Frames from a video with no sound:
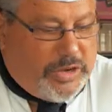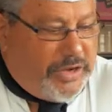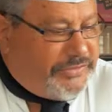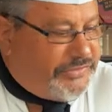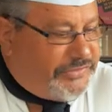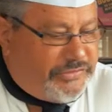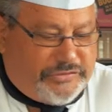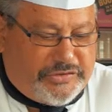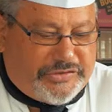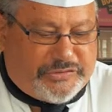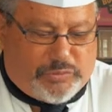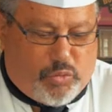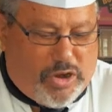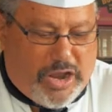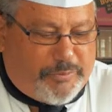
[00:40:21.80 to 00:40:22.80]
it's
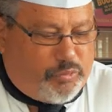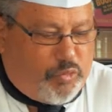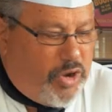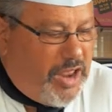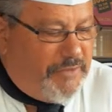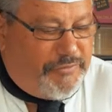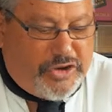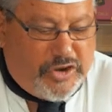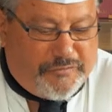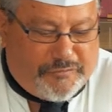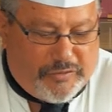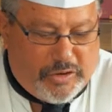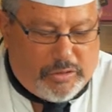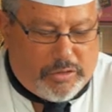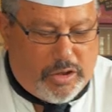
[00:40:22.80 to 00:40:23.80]
just what up, whatever you
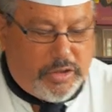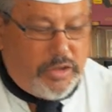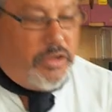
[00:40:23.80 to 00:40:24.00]
feel like.